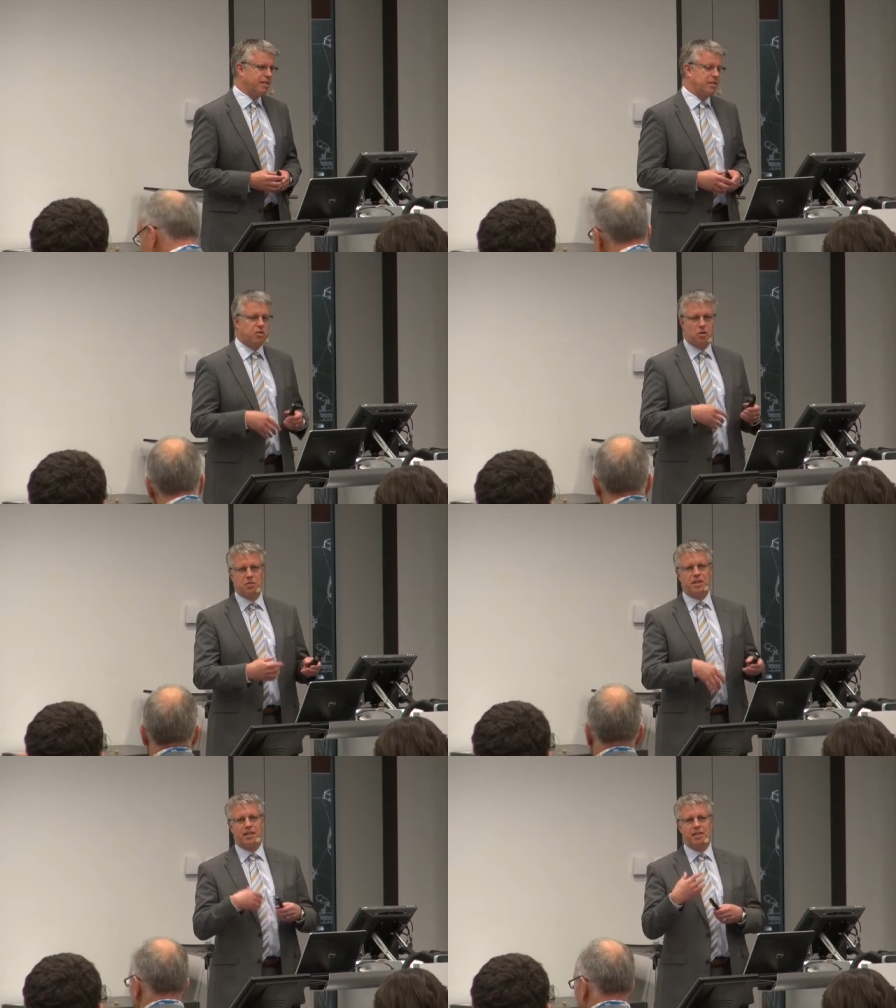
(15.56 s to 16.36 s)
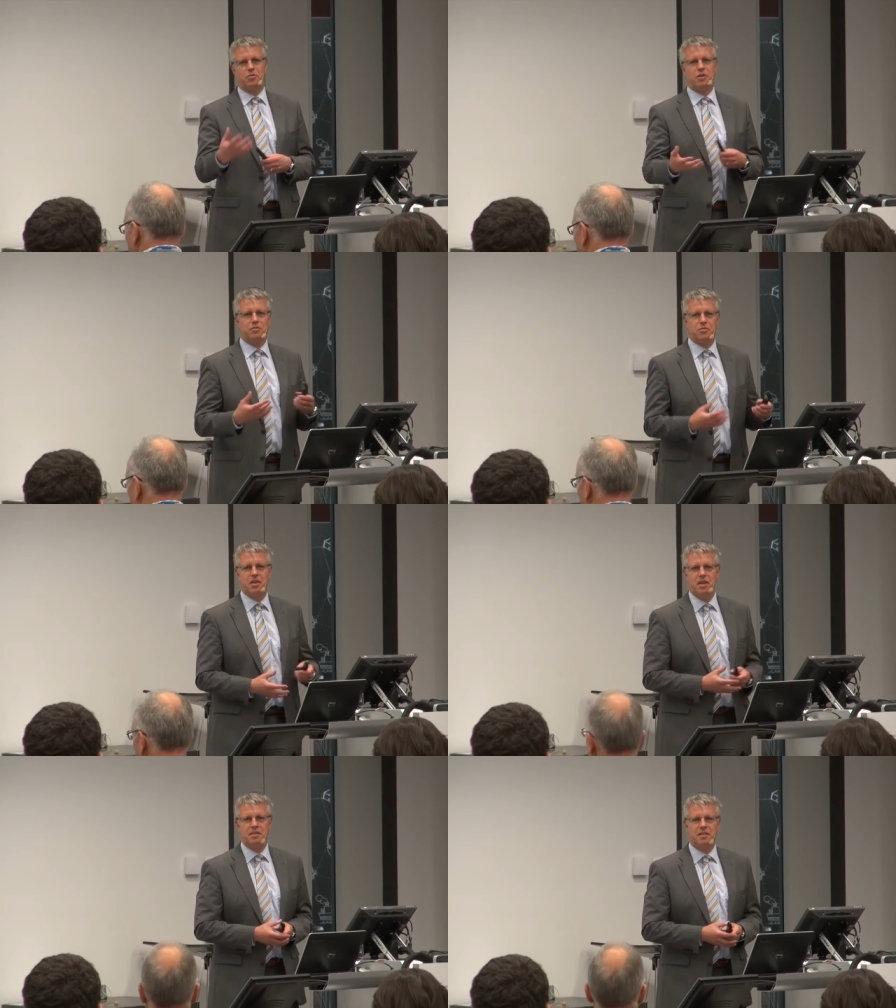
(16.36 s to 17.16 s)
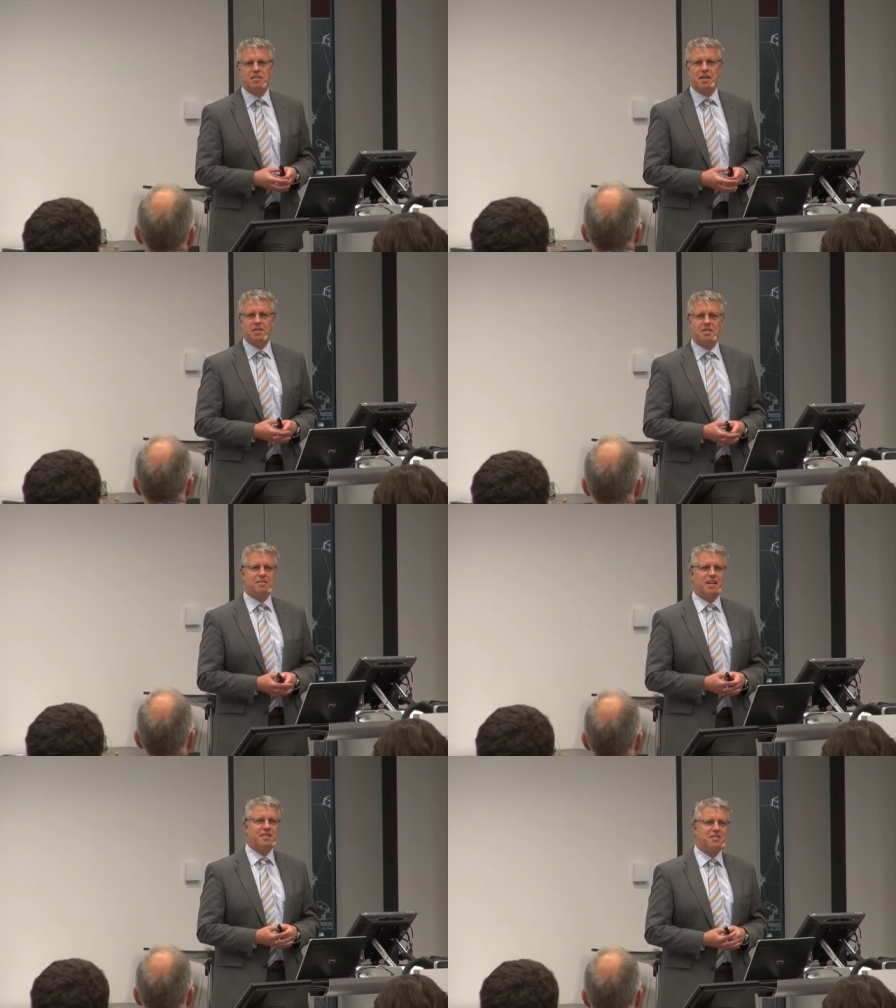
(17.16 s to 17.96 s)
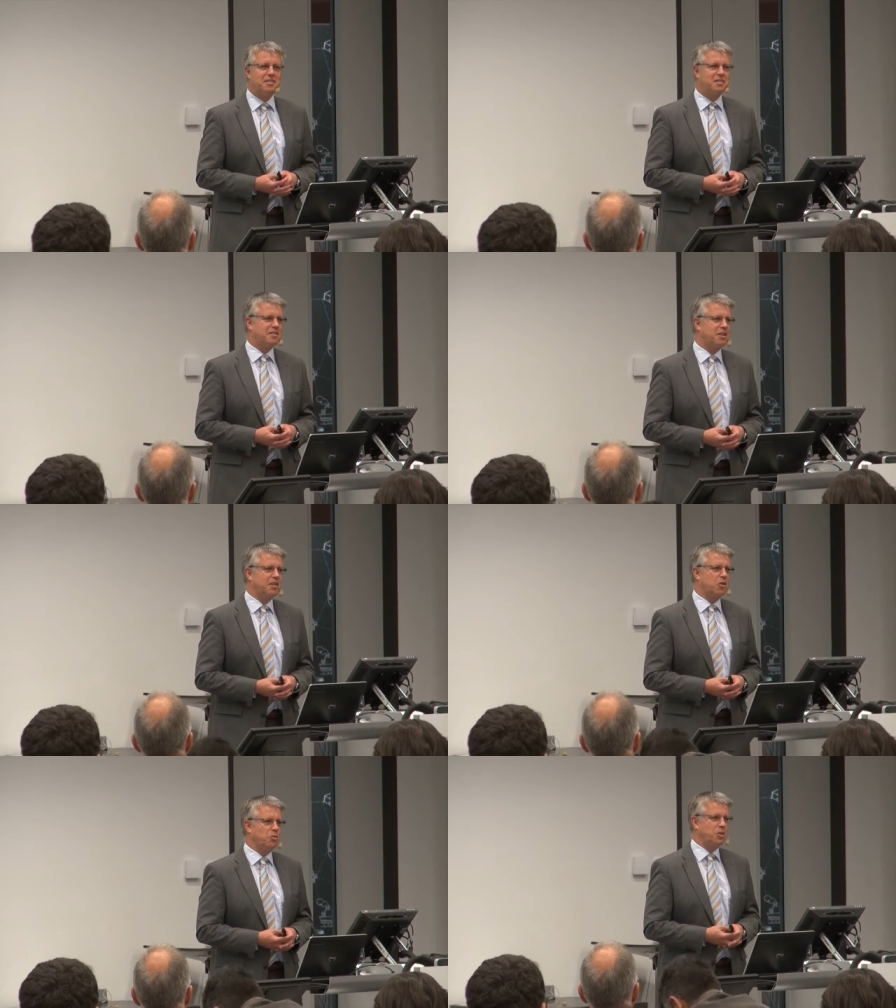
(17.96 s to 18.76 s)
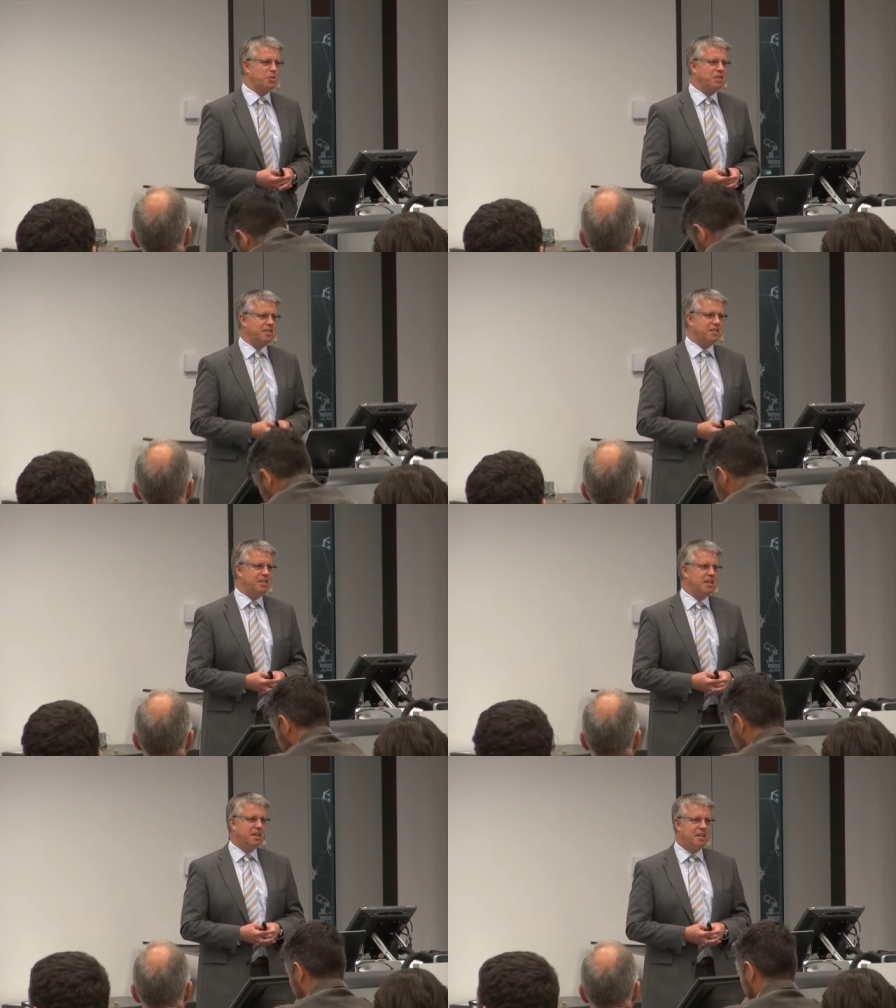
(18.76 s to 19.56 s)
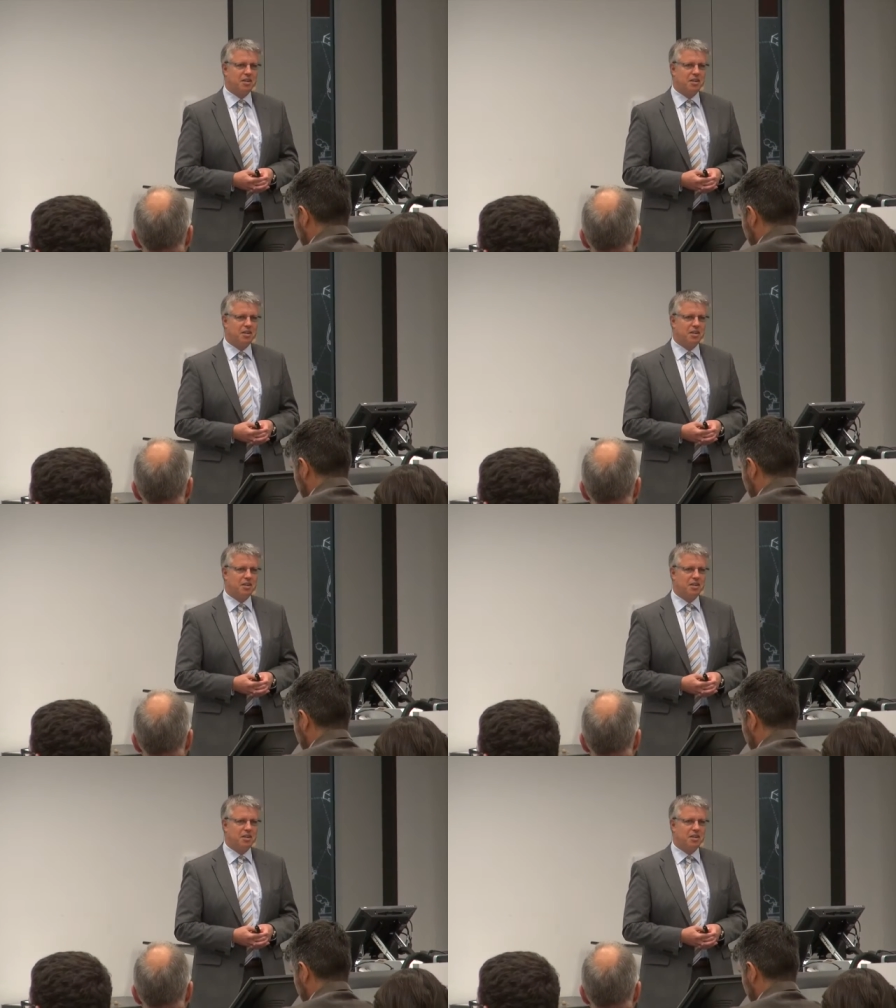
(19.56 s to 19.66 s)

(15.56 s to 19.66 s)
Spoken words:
get in contact with the data scientists community,